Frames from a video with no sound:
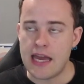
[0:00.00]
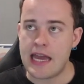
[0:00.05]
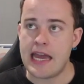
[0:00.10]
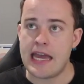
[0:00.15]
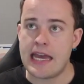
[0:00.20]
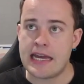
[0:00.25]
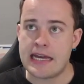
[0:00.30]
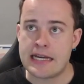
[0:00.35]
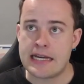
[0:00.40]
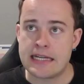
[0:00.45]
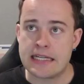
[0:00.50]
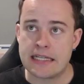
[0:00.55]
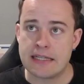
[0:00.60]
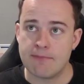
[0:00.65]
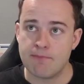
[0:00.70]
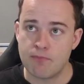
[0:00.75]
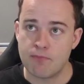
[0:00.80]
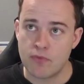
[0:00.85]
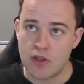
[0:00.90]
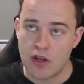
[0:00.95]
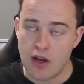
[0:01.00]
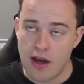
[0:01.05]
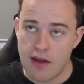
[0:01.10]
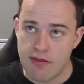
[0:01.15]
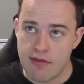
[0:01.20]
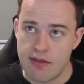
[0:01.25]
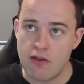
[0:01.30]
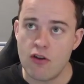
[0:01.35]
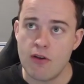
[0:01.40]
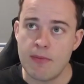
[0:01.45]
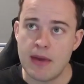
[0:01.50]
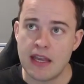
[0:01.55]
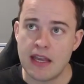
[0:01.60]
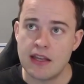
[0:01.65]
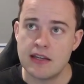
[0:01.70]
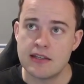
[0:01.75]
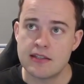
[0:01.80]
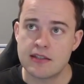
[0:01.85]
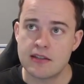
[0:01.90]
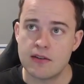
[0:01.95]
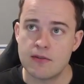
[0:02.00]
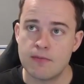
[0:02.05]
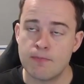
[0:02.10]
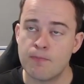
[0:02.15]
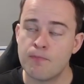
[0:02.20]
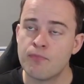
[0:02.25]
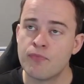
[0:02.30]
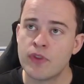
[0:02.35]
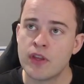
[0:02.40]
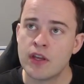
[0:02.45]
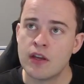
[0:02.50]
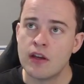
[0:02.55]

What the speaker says: Kythera Mechanism,